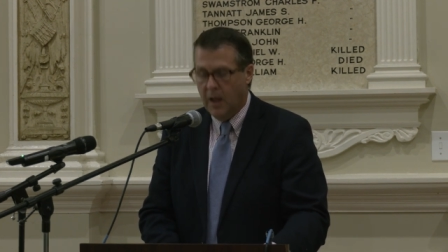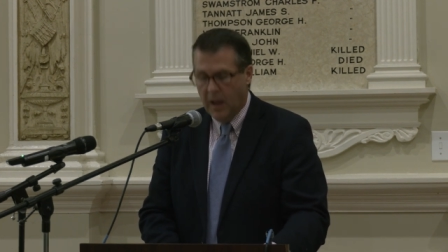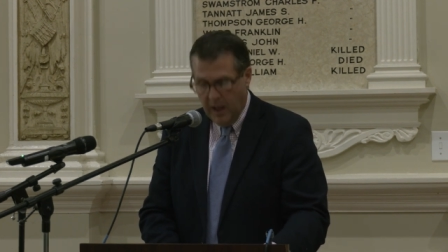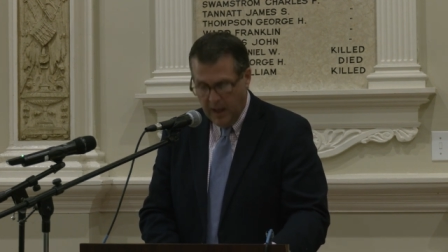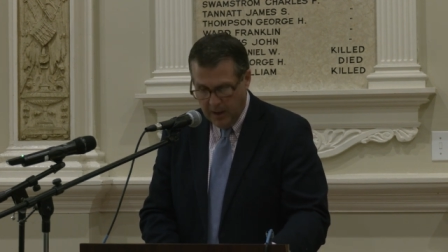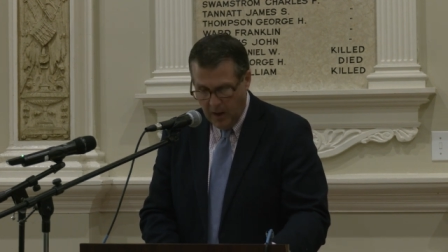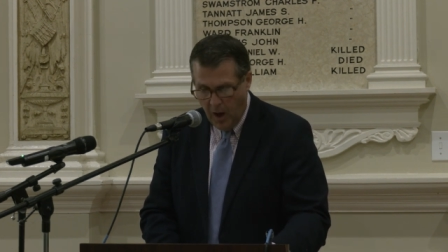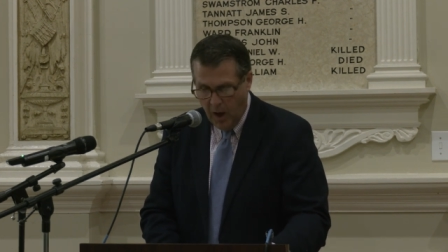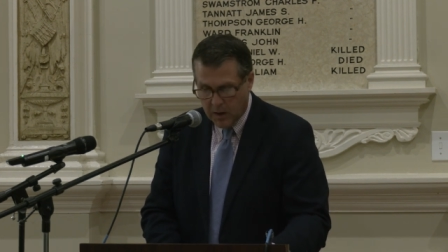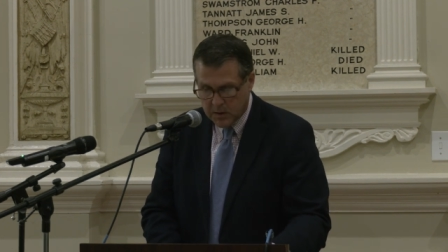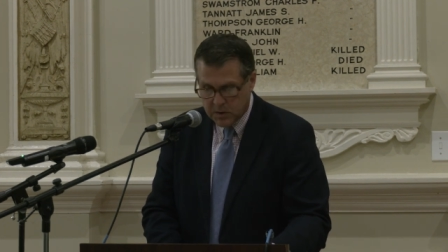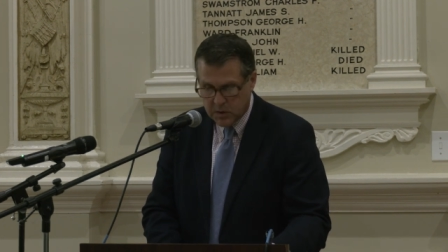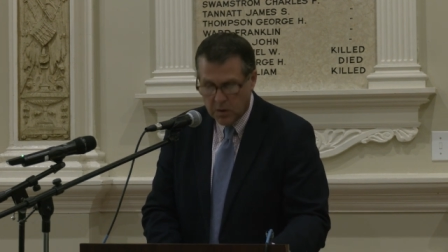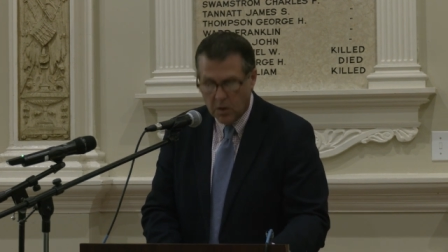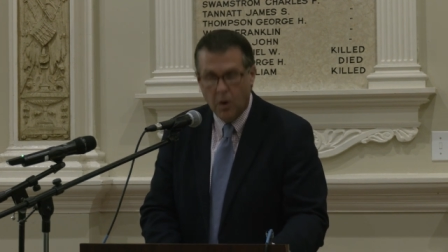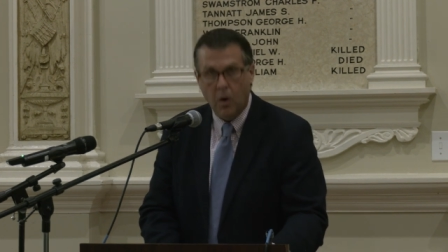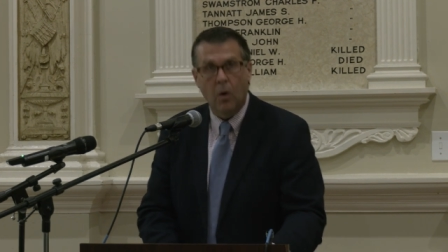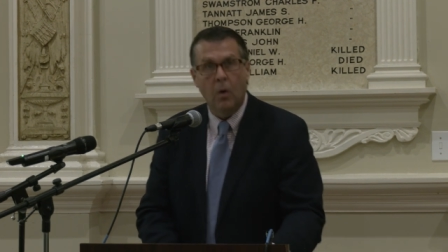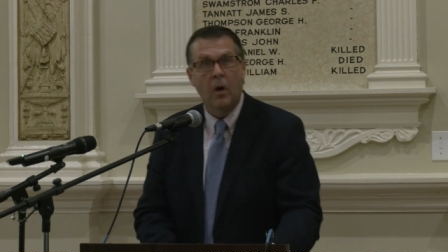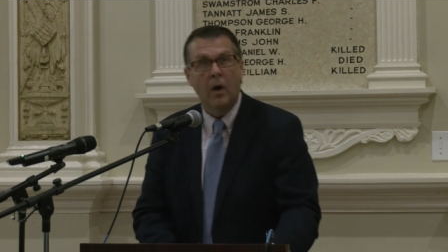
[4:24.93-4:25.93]
and
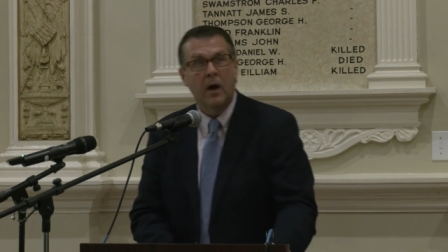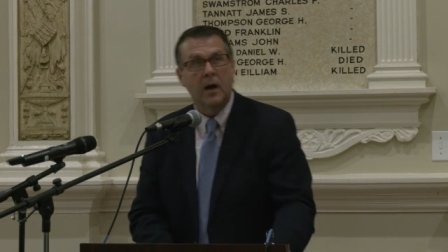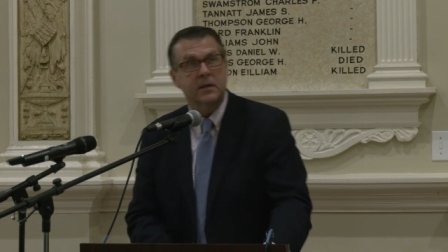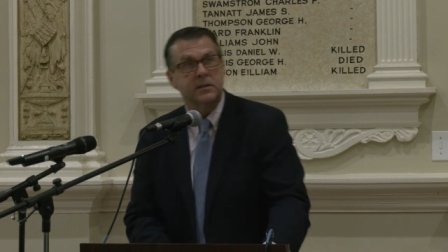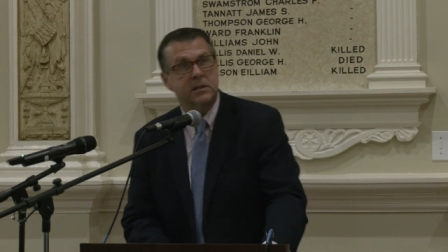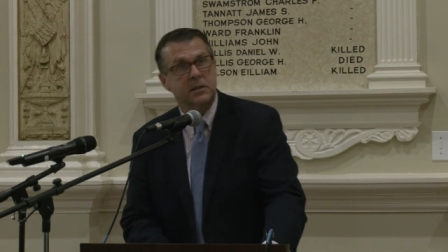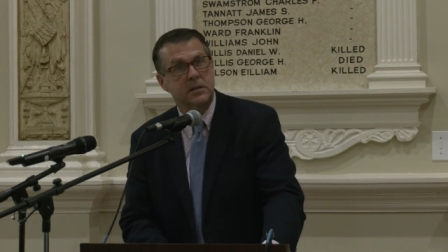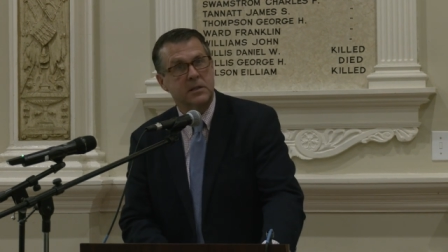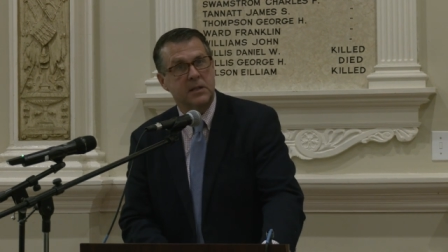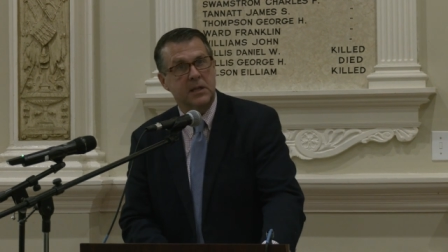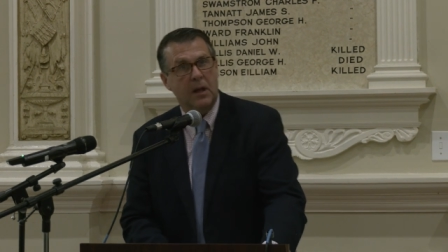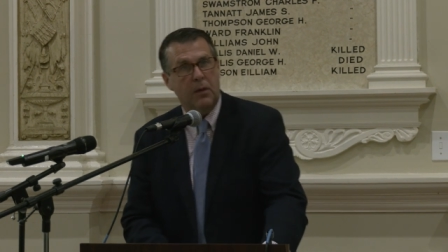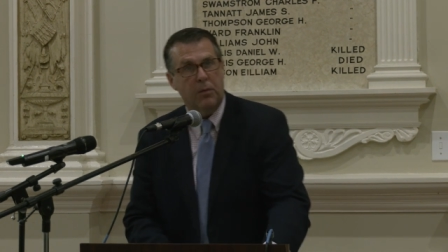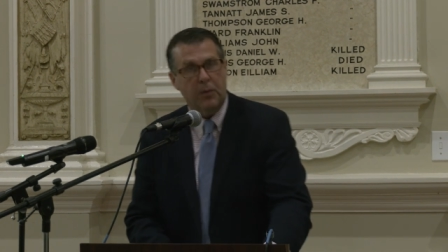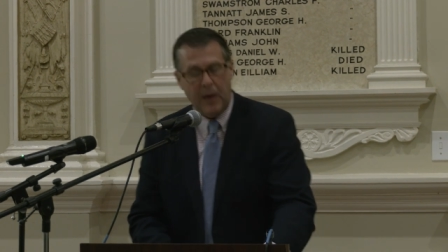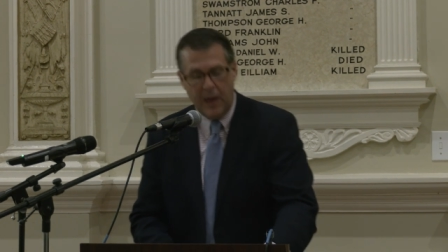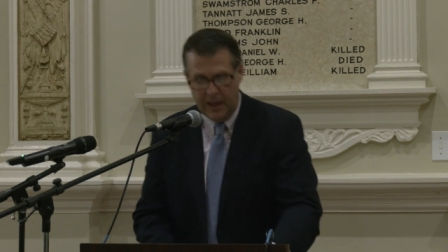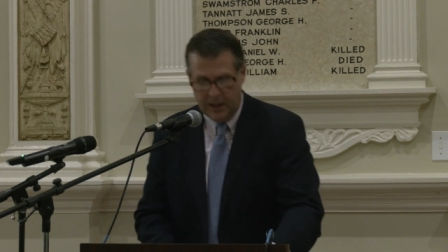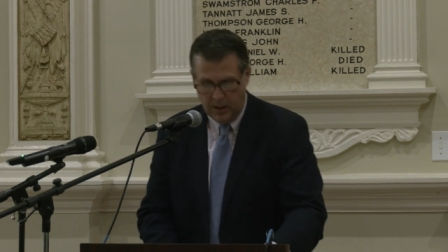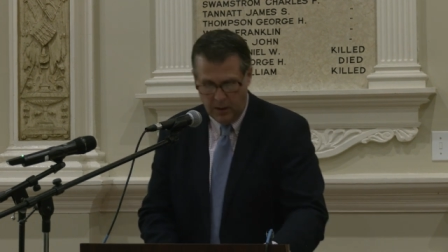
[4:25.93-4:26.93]
also a sincere
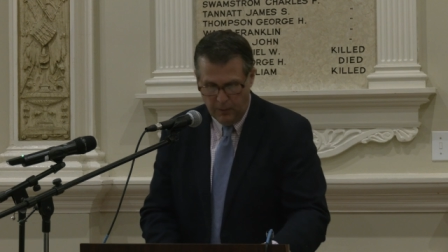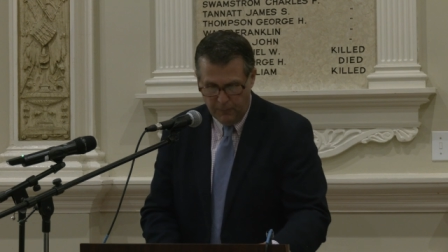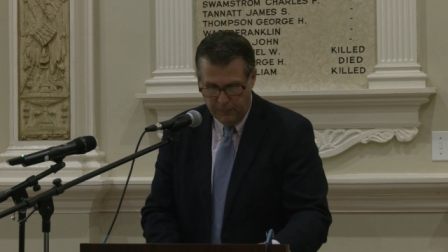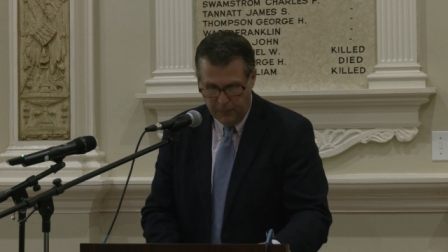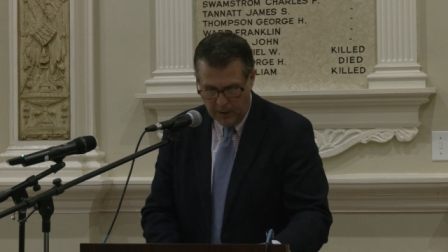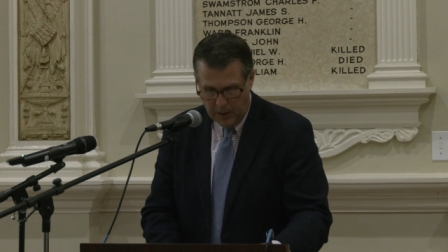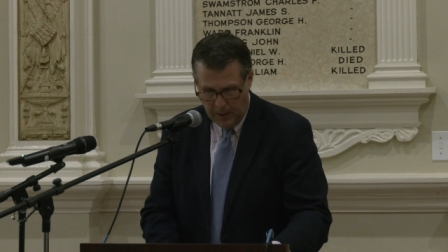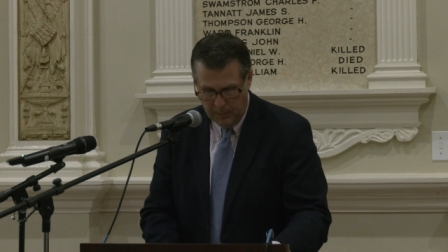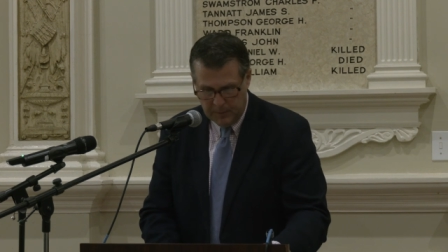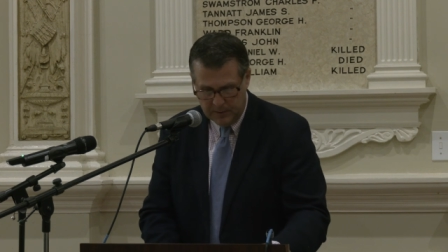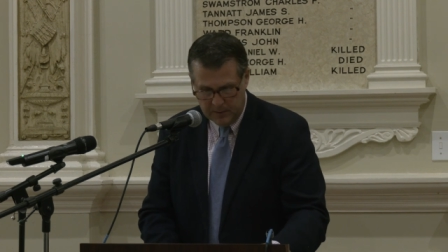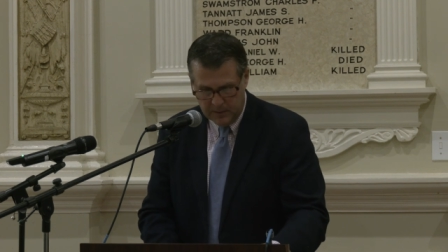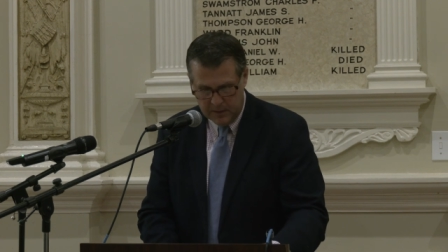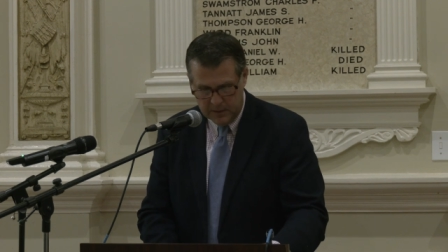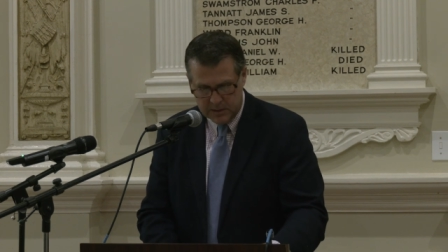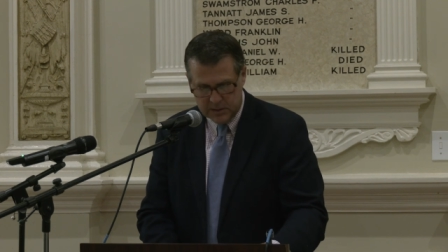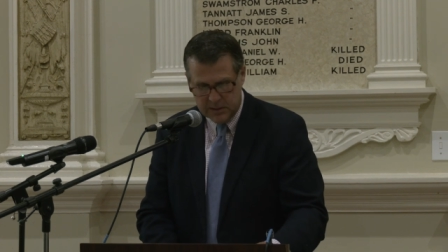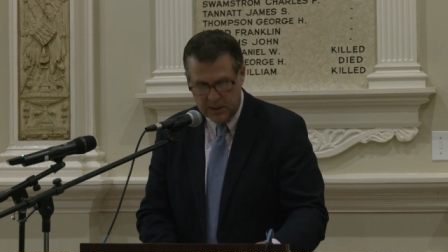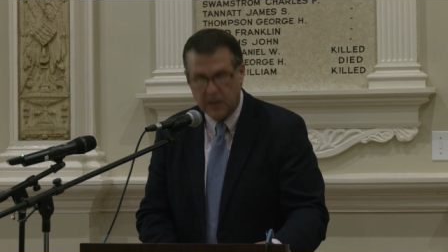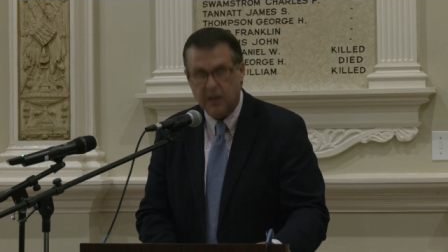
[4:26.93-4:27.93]
thank you for coming to the
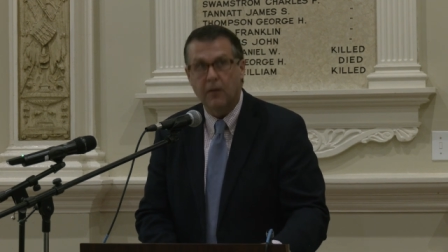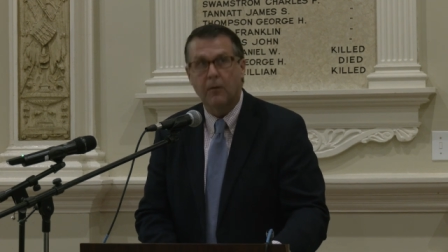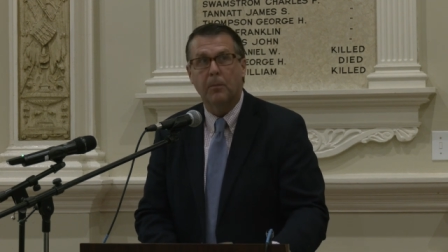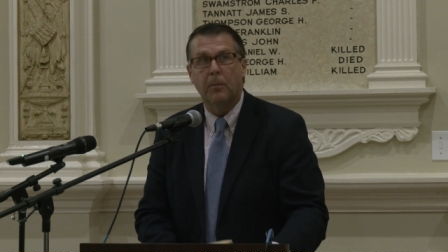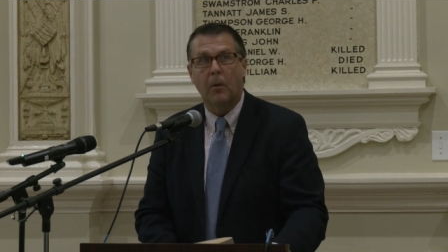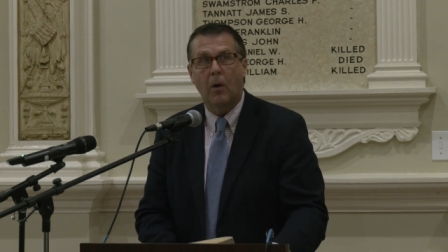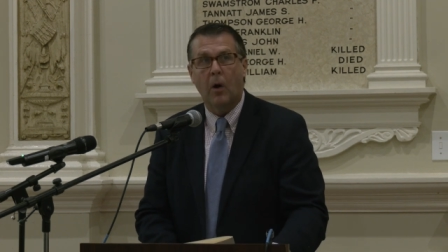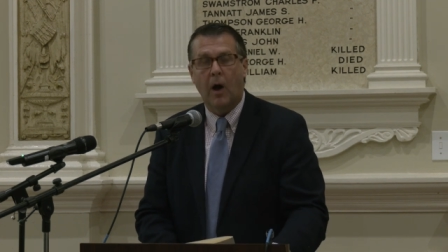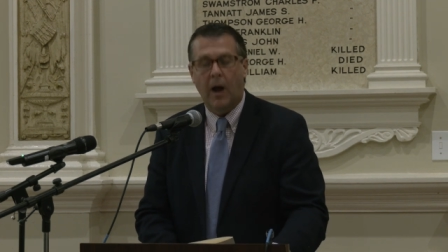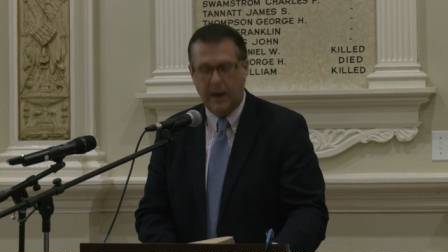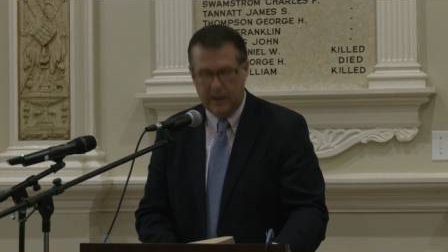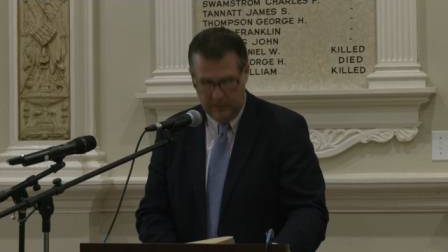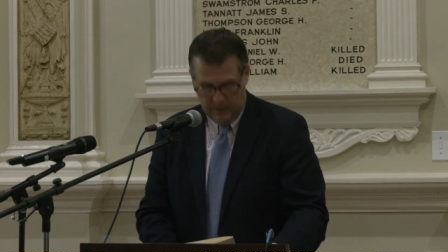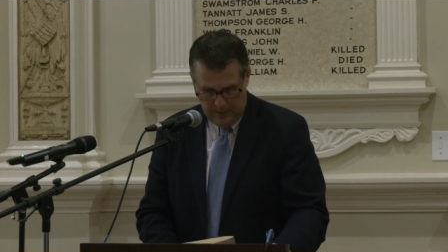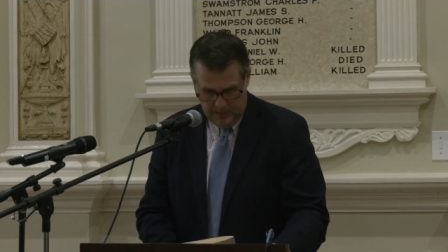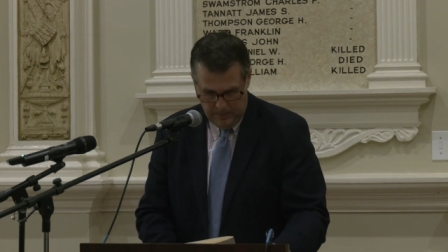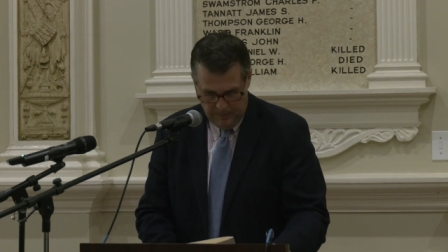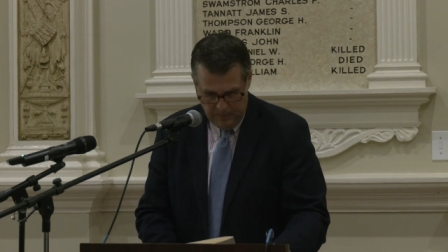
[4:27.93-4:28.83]
city of Brockton.